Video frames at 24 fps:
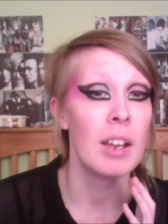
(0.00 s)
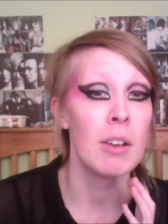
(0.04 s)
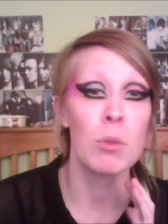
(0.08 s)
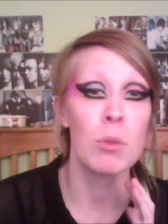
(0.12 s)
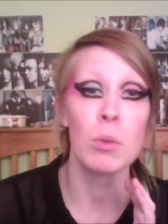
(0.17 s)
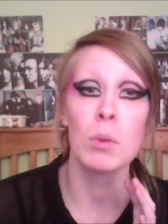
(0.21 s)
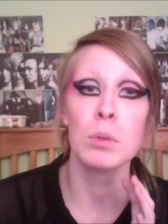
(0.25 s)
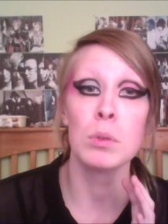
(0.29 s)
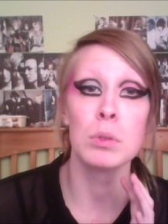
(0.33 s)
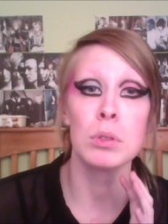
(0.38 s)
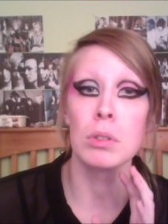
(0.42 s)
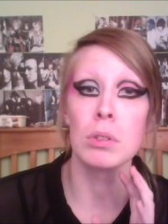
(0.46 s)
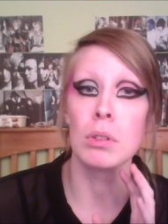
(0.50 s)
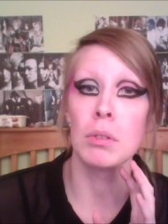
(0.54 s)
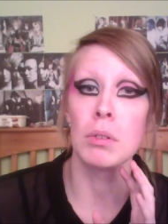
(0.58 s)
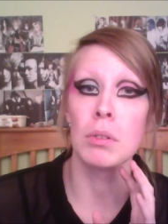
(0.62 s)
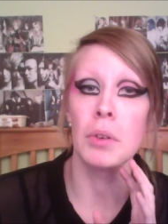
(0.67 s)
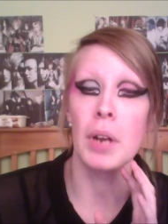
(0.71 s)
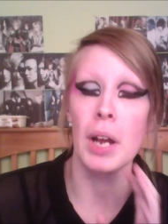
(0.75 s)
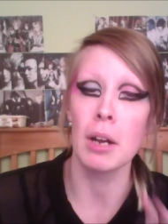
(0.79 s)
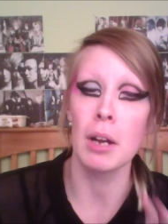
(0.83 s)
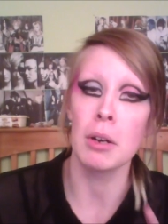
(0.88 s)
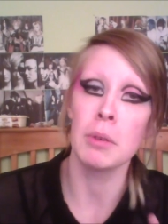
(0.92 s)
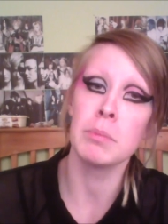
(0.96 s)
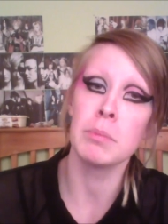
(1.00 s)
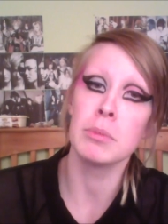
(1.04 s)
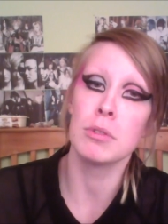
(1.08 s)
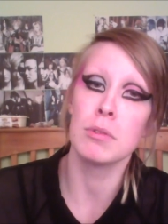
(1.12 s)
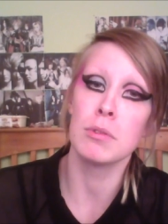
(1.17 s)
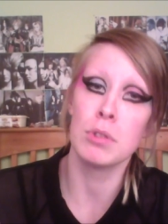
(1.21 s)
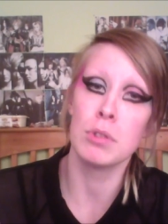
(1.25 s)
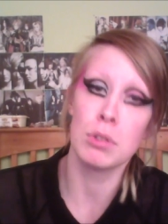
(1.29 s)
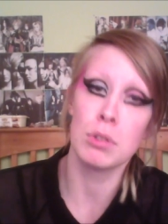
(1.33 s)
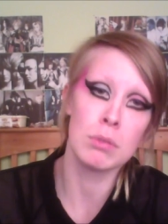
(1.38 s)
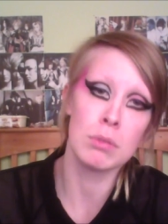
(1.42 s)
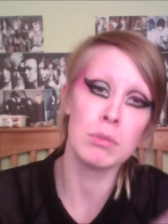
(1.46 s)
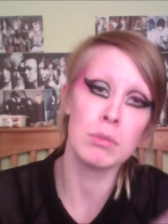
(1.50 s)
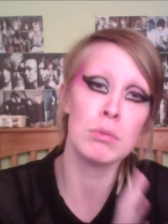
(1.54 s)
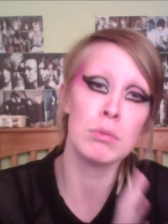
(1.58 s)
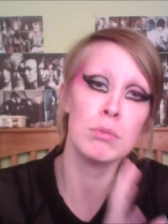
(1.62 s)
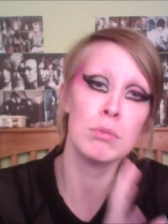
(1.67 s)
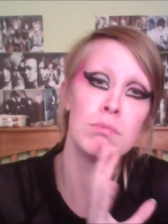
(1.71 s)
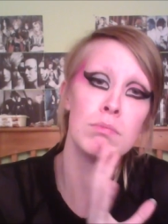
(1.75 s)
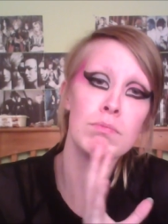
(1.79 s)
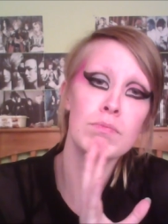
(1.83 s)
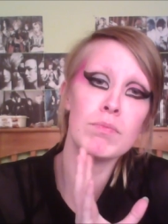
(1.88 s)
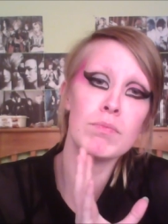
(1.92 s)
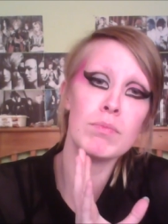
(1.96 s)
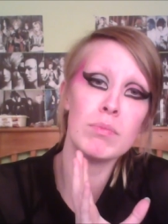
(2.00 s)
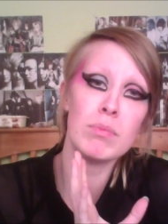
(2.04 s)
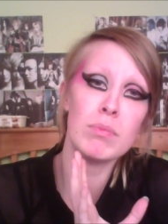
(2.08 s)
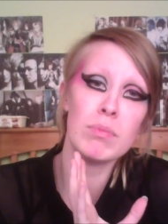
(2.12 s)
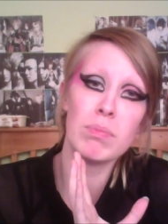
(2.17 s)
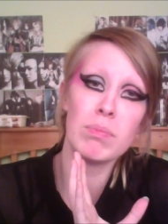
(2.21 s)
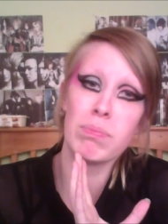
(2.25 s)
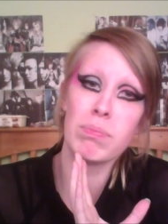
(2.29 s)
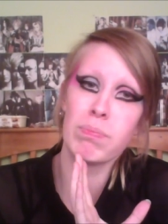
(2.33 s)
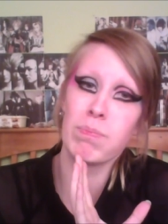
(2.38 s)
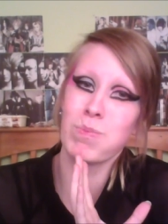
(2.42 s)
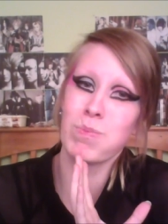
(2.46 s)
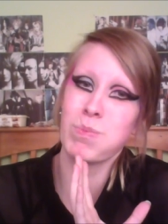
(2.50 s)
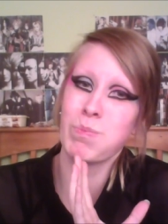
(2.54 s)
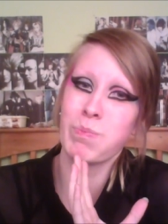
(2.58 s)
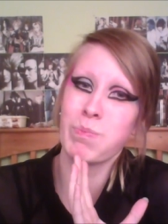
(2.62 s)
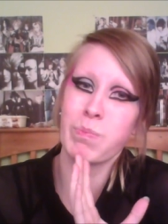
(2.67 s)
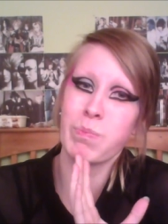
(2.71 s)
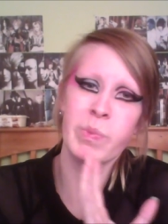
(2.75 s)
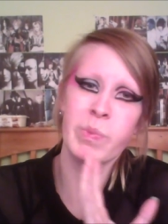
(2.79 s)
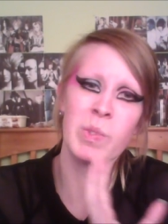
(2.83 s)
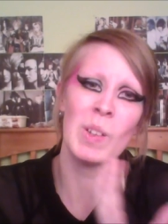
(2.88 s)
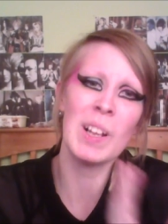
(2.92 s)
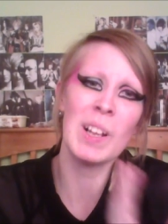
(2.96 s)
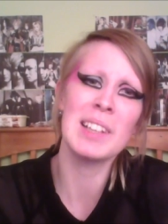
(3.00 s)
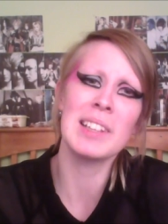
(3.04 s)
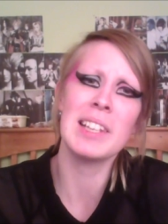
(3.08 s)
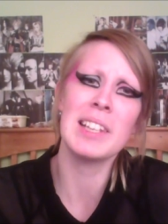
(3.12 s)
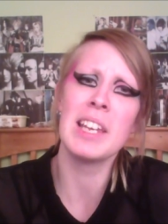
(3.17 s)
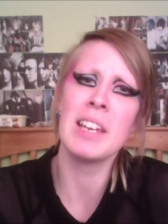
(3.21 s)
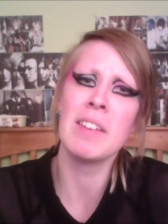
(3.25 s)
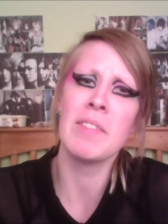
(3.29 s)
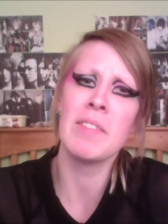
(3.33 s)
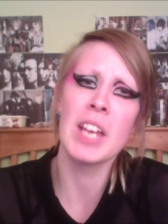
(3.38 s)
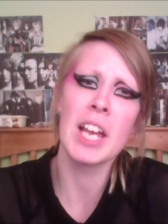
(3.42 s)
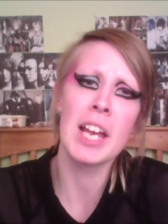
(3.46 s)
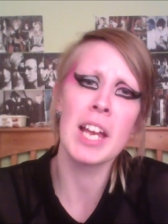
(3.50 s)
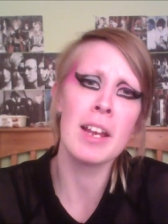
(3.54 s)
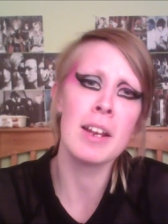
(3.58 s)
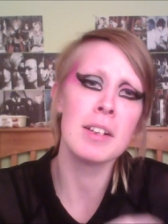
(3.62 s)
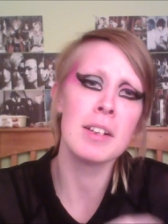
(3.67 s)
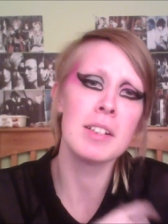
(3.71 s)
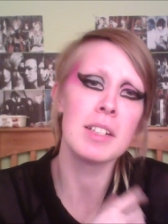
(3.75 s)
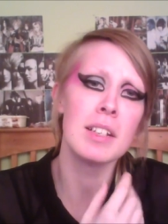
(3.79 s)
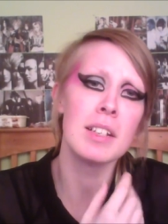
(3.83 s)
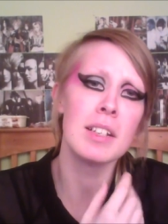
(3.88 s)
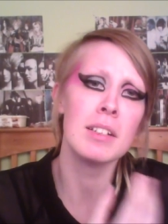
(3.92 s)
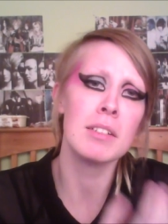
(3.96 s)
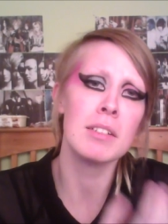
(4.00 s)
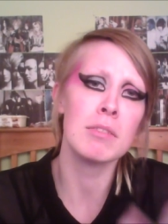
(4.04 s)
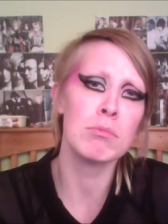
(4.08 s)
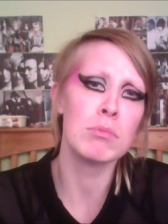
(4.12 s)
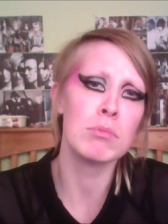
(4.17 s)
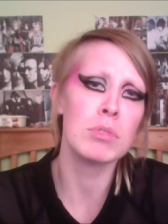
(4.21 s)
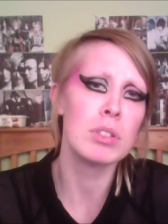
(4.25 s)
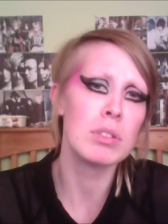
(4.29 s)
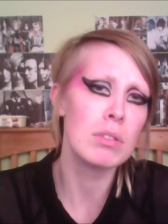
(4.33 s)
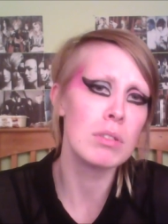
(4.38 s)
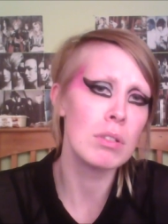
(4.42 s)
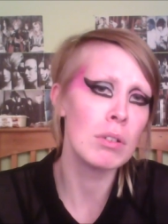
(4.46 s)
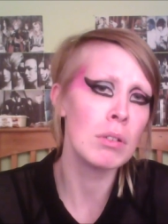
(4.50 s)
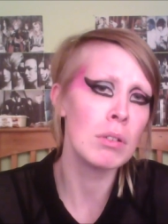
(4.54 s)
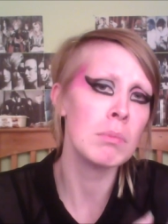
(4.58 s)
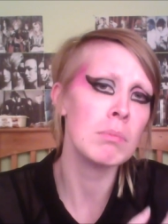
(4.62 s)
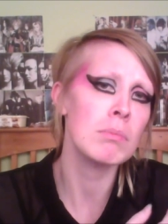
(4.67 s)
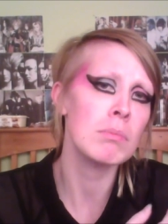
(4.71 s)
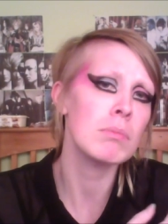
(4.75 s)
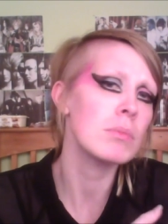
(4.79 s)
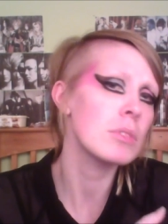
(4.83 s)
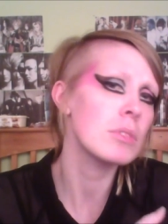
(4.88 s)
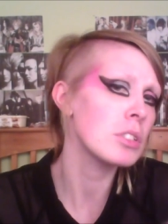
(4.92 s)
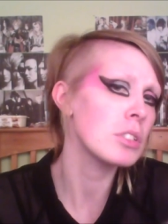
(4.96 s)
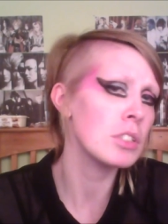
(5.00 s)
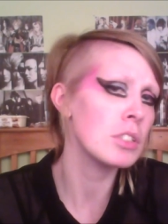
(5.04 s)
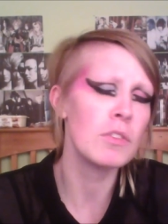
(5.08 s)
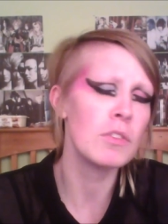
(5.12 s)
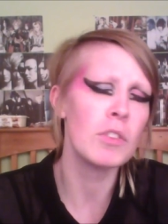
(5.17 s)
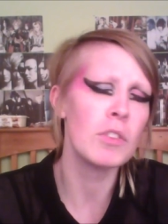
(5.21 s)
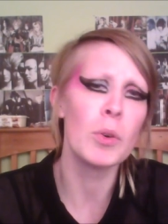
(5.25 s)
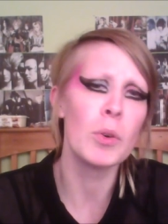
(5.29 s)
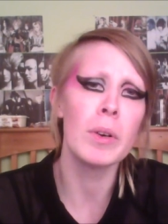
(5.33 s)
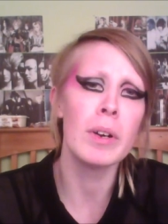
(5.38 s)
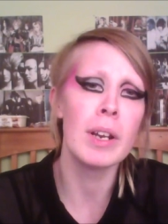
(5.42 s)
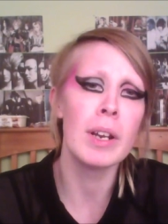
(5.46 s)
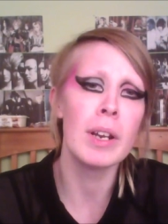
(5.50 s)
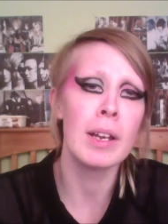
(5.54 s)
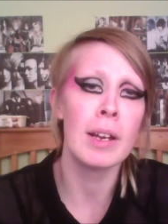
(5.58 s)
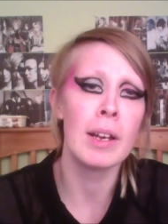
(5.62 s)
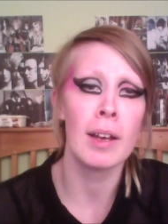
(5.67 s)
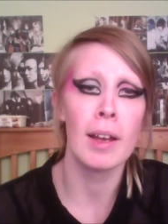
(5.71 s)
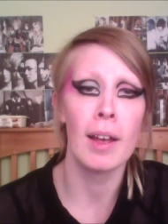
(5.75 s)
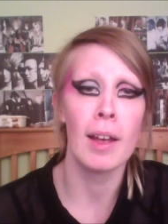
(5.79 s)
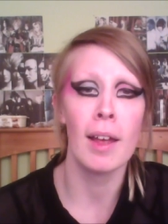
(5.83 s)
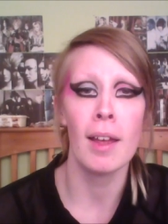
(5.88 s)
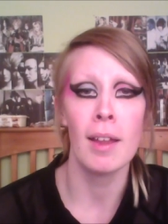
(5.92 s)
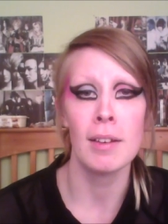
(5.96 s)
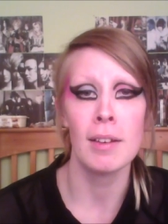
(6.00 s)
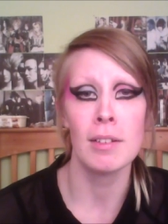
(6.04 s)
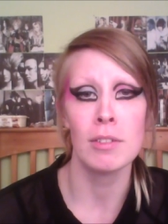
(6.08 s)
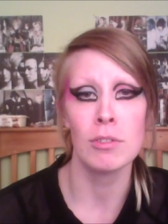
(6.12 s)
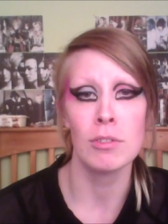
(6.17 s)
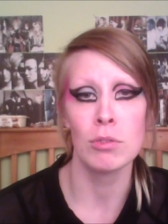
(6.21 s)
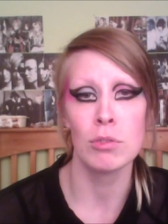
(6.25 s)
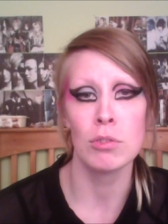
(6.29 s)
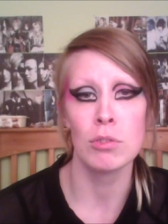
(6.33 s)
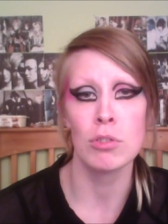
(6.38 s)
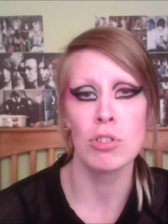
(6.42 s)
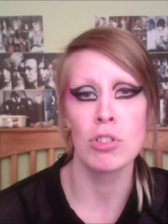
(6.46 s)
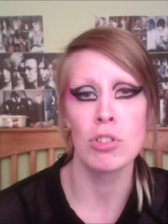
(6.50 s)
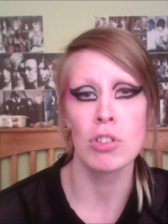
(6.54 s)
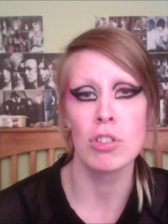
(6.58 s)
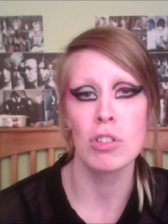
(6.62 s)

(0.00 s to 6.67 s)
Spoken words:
also help to alleviate and stop dysphoria, and